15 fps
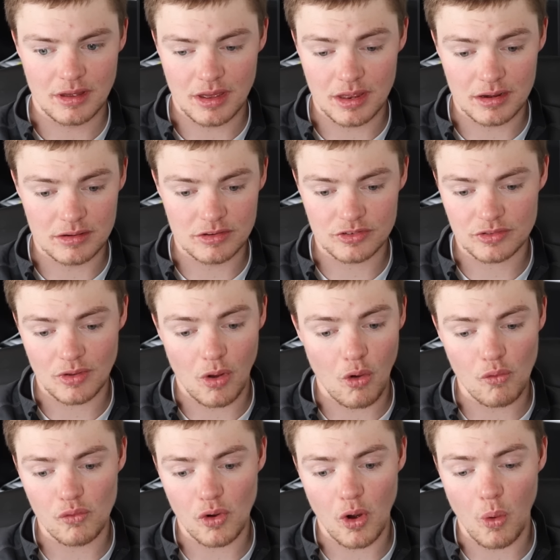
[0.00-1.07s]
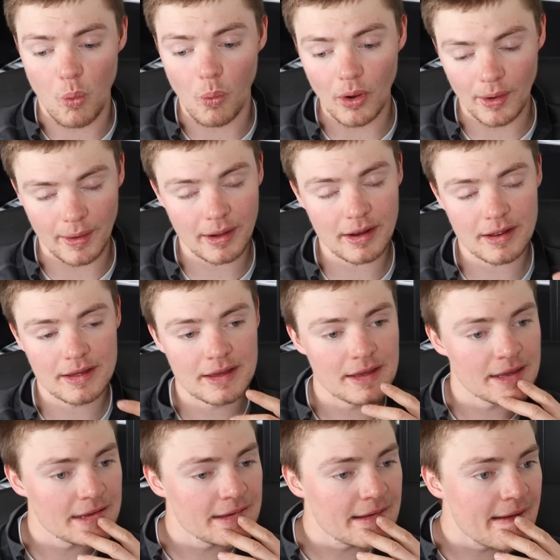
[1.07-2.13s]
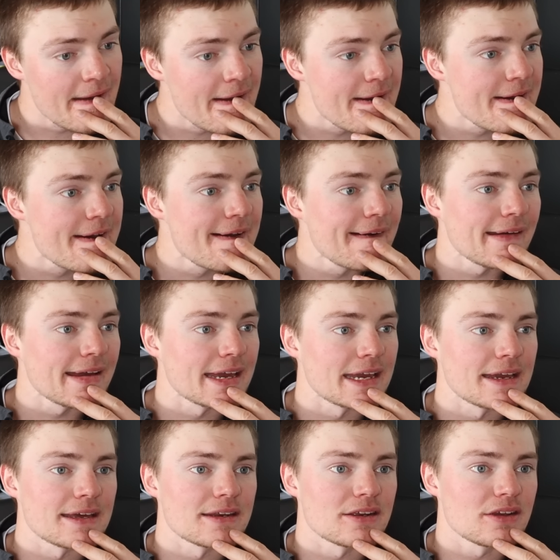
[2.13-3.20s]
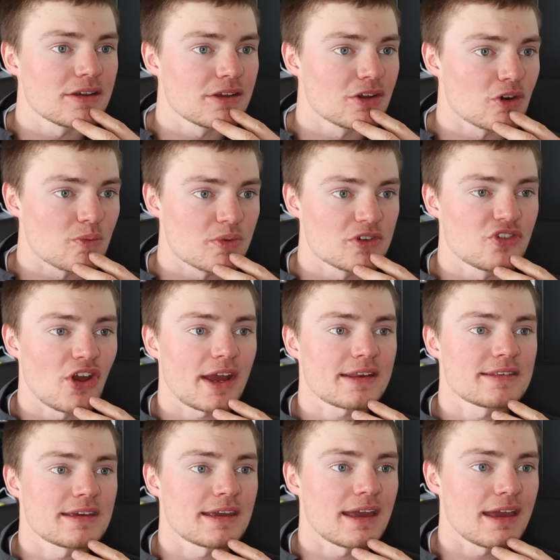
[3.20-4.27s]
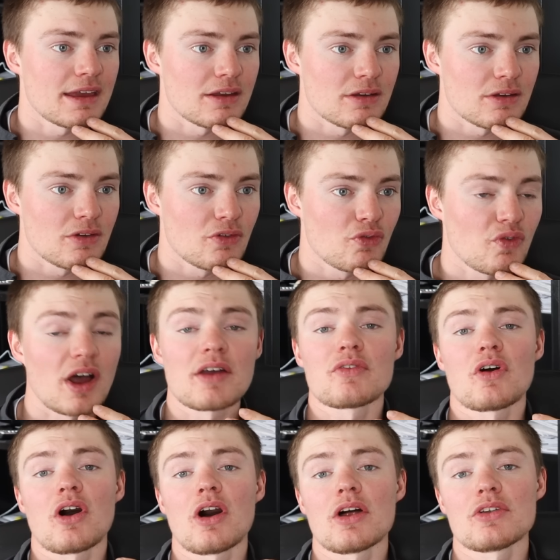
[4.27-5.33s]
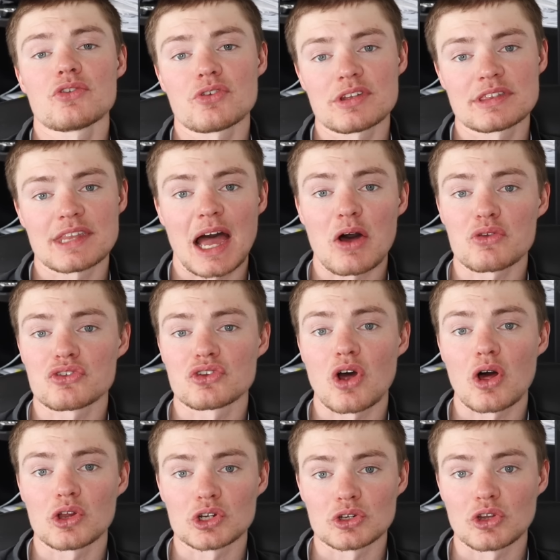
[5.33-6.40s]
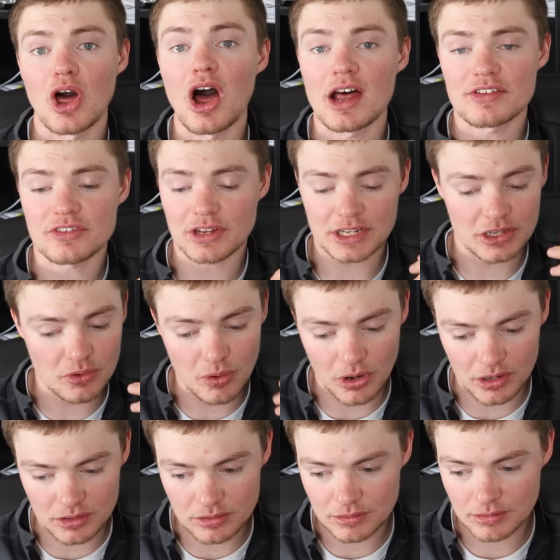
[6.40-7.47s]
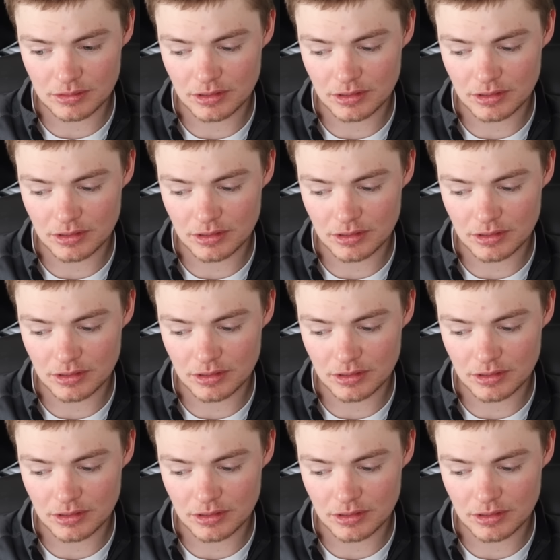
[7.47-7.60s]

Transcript: and just overall work, and you're projecting a $500,000 loss. Like, you're